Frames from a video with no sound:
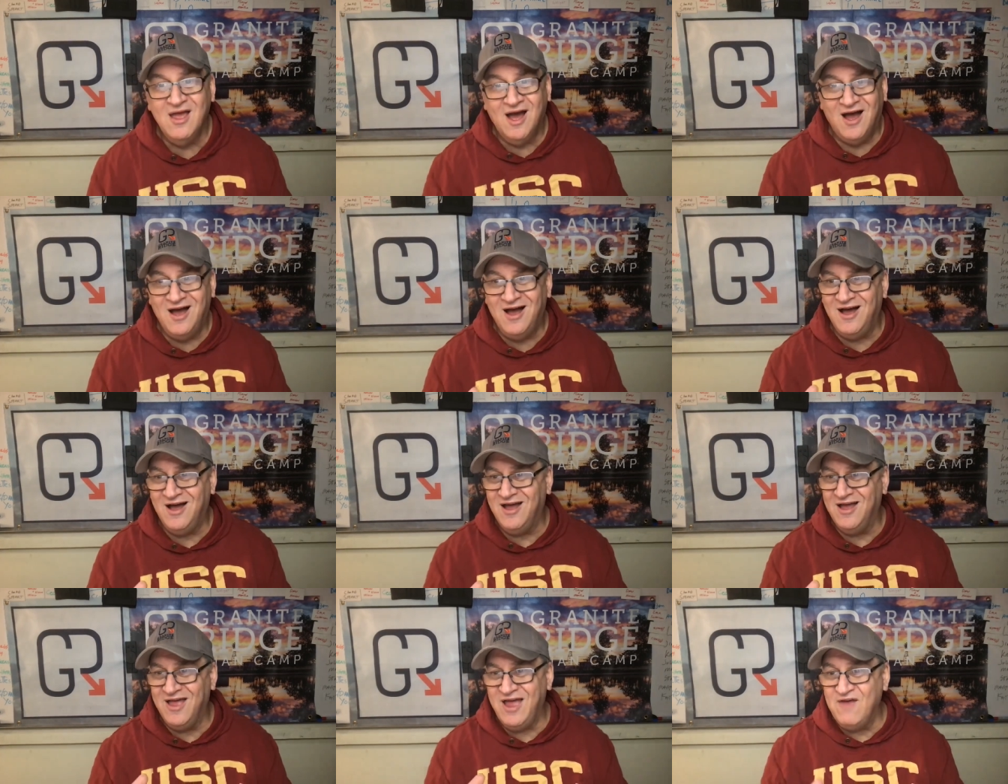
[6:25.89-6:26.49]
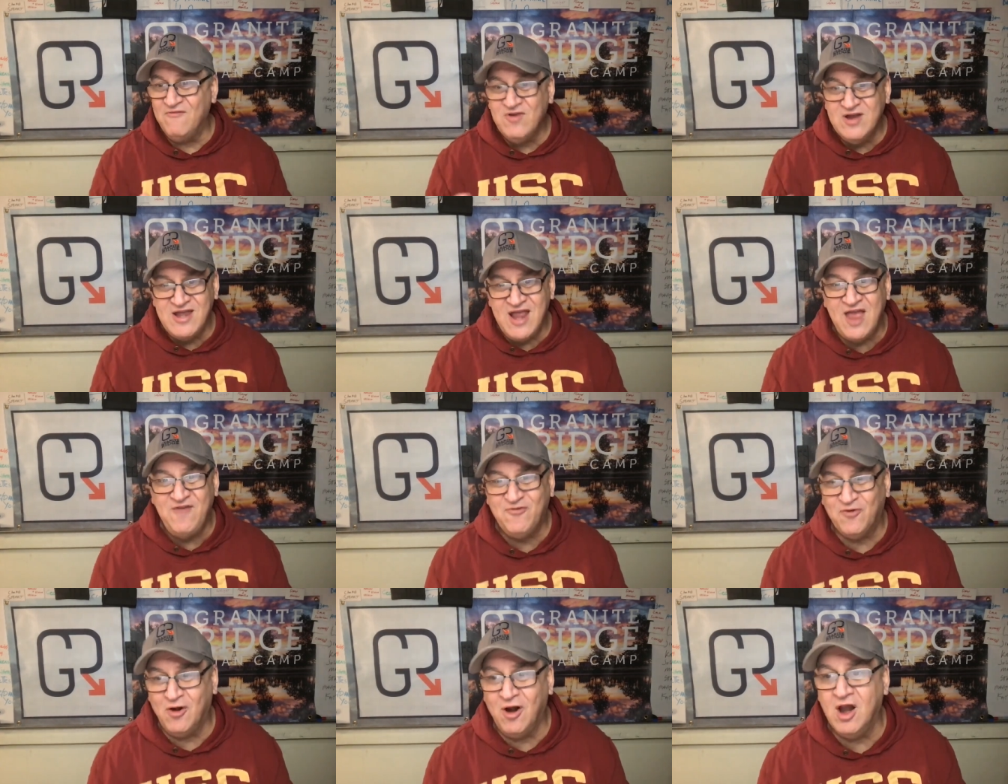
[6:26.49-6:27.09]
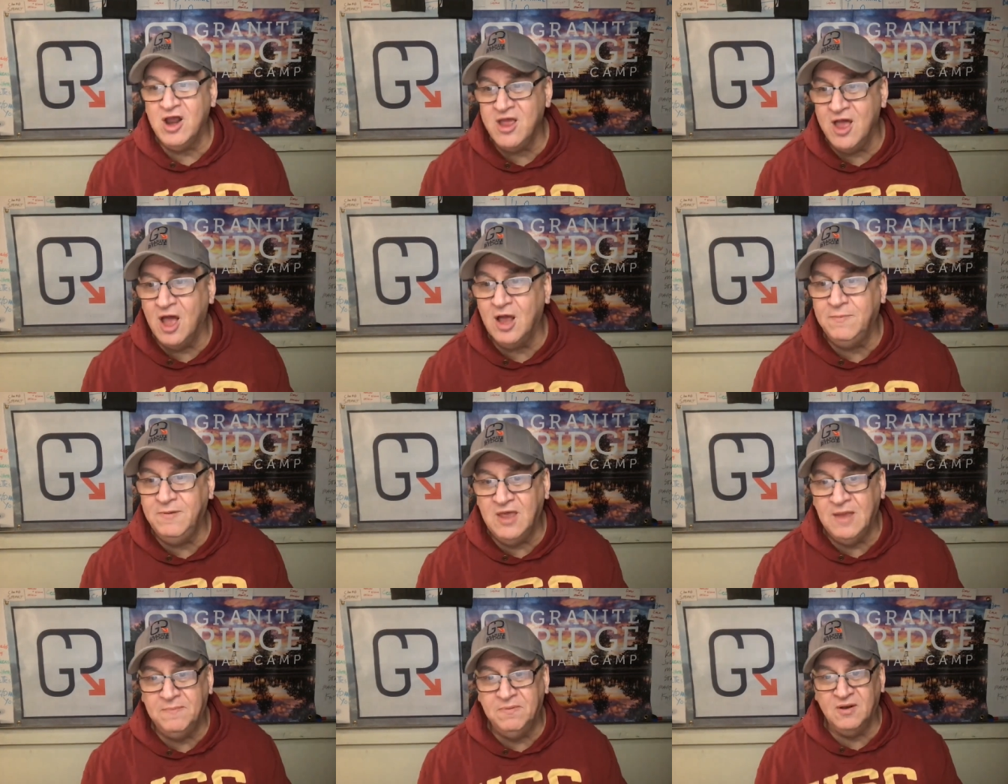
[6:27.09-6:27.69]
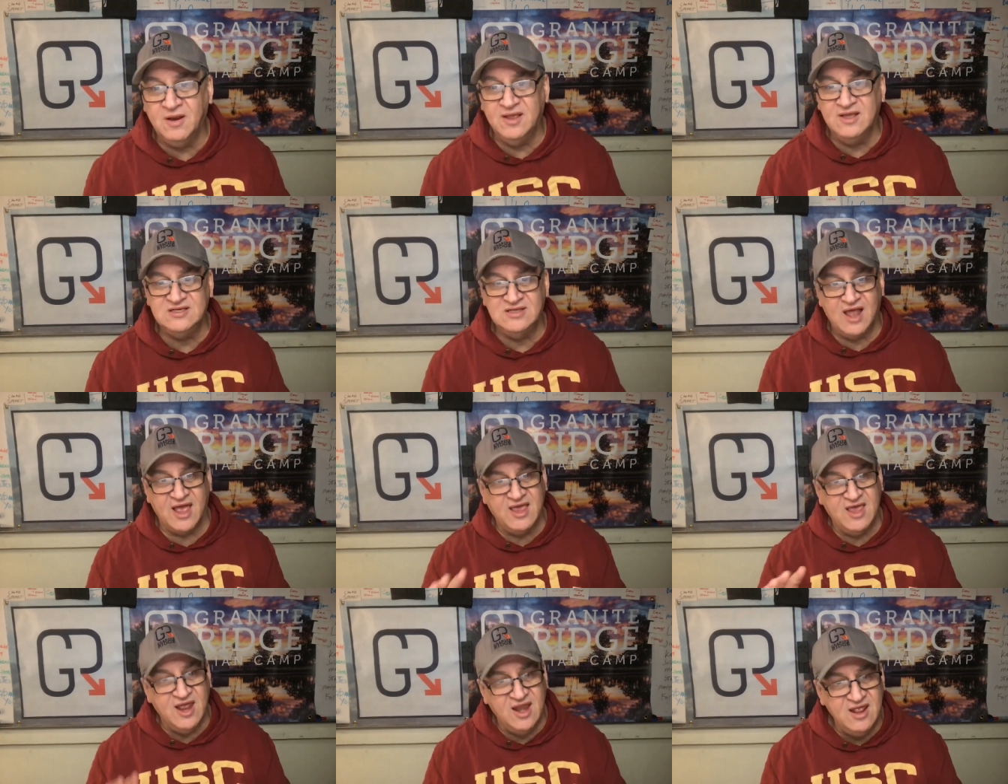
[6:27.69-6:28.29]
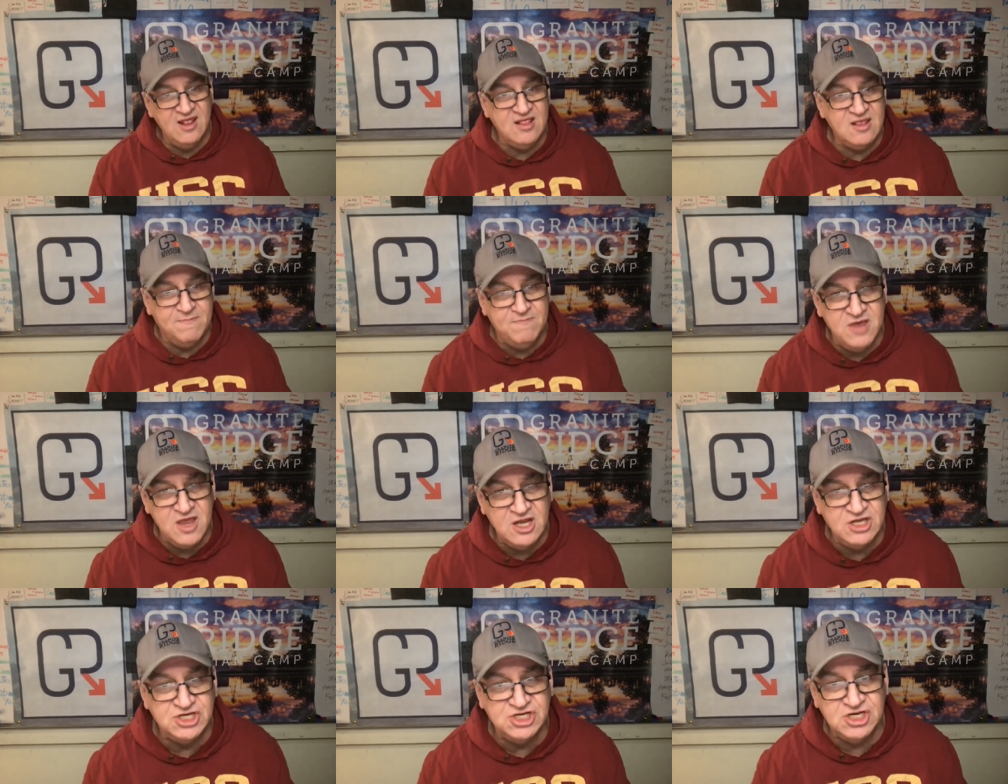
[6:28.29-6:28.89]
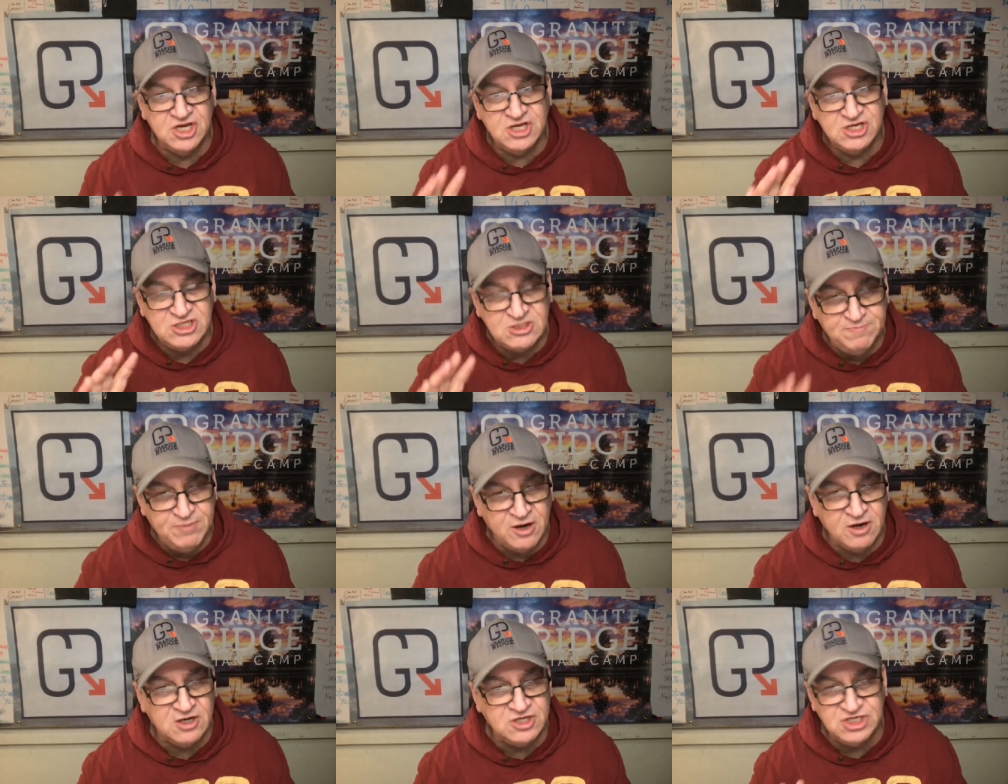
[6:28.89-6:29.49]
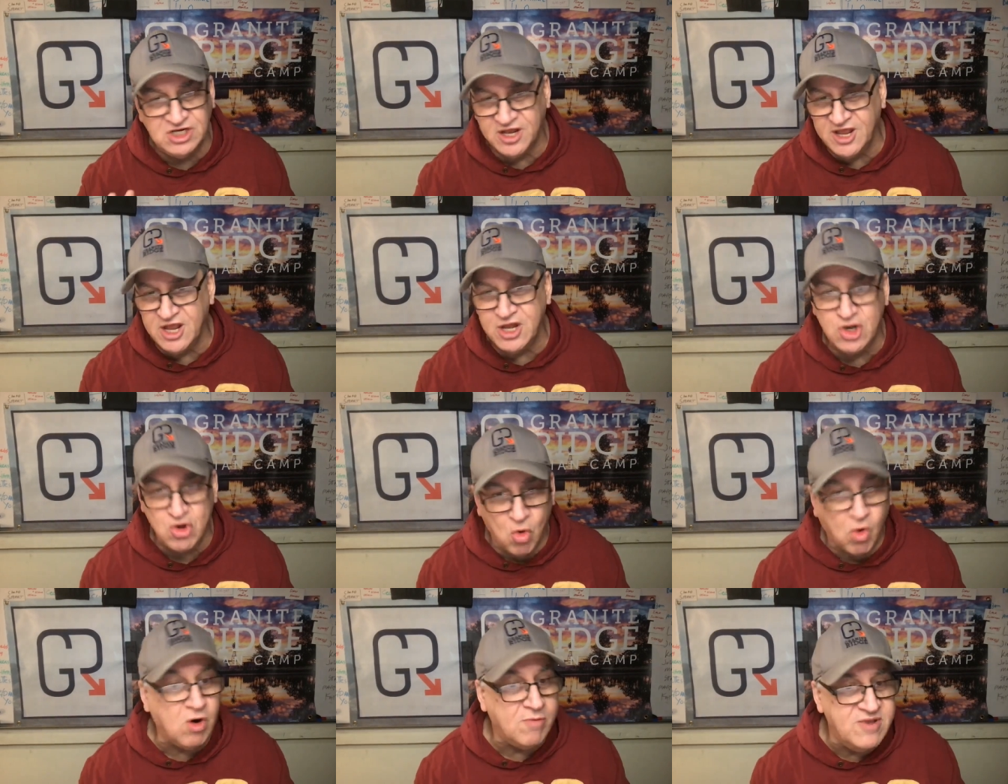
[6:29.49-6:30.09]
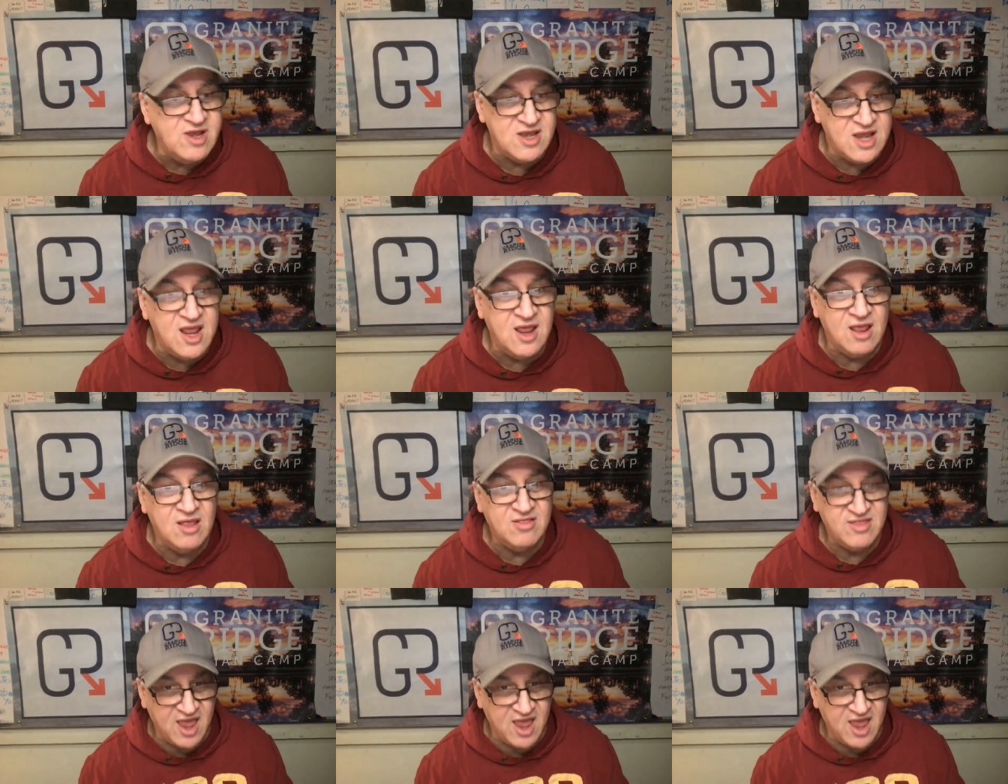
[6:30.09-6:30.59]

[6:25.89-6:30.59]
Uh, every day for our young people is like hitting the beach spiritually at Normandy.